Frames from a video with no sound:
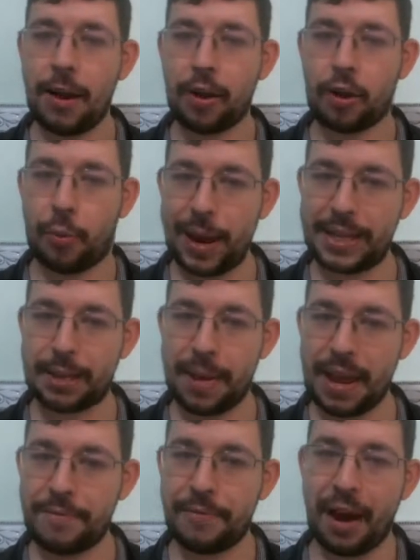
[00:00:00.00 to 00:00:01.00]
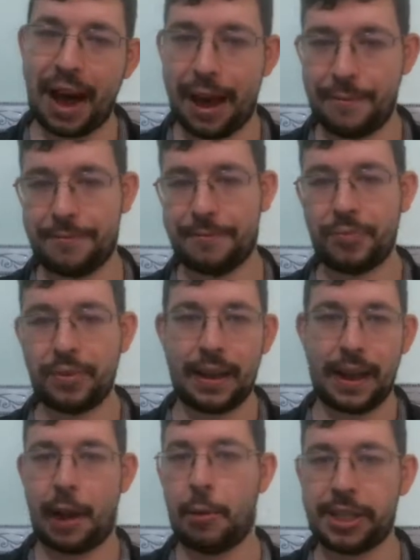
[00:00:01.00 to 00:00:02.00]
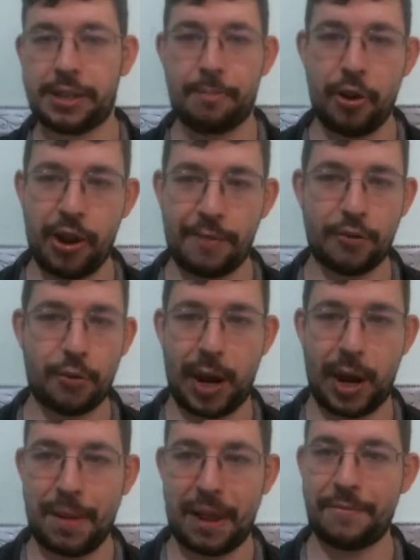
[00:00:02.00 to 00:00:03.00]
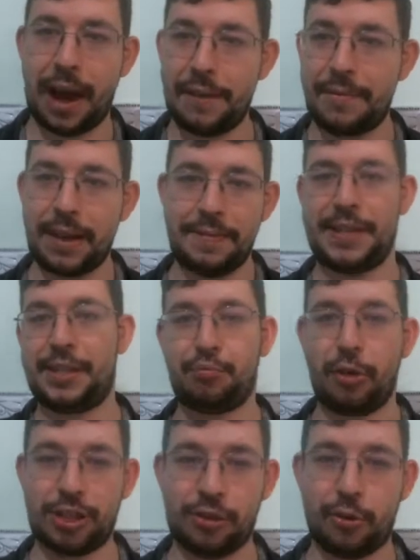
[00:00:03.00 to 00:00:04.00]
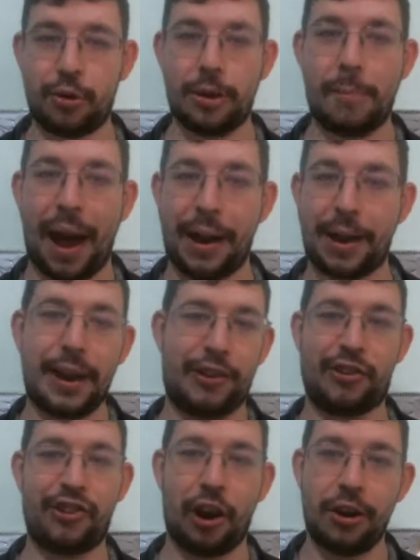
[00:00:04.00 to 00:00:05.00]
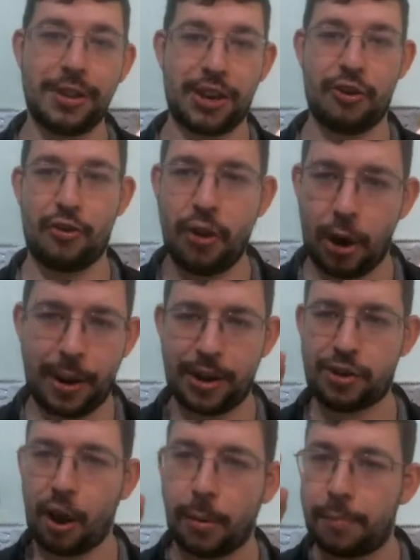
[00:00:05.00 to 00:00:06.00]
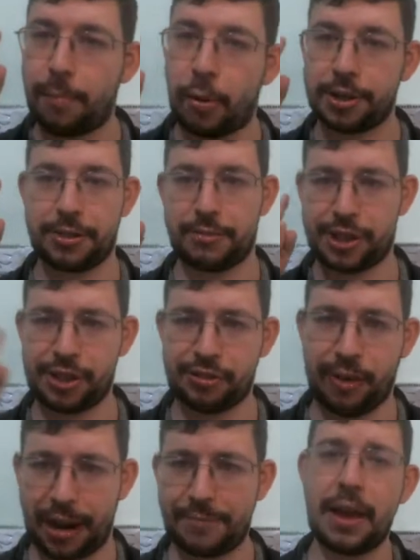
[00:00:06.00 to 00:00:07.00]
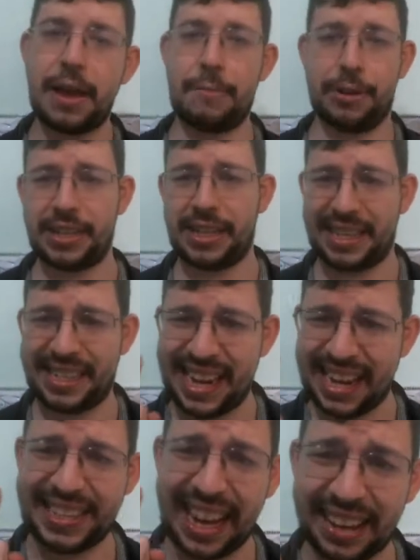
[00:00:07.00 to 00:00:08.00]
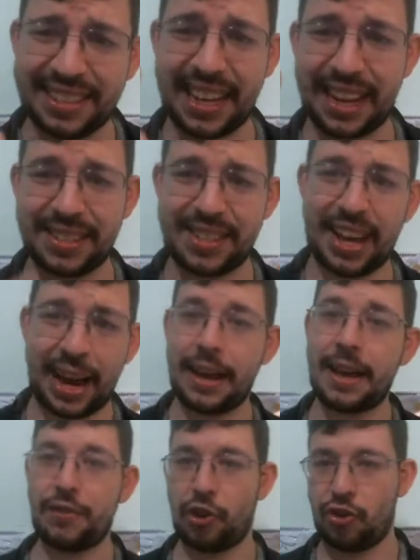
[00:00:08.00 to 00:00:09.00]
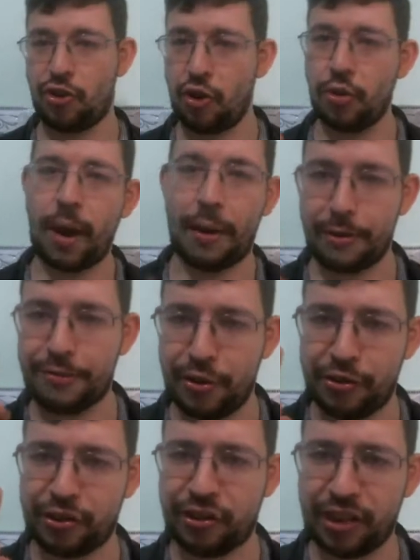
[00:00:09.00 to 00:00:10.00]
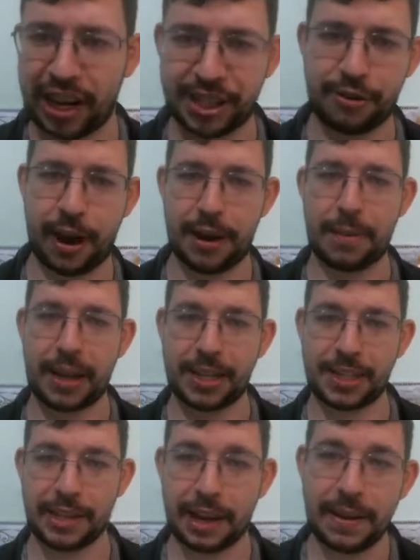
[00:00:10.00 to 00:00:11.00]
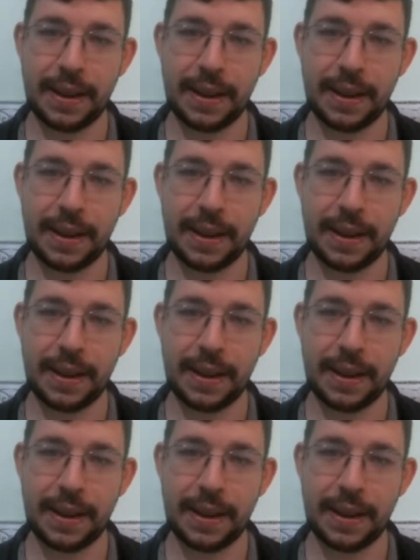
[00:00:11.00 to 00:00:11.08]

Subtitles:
Queen to B5. What's the beauty of Queen B5? This is what's cool about it. It shows that when double pawns are a strength, which is a key telltale sign that you are a future chess grandmaster.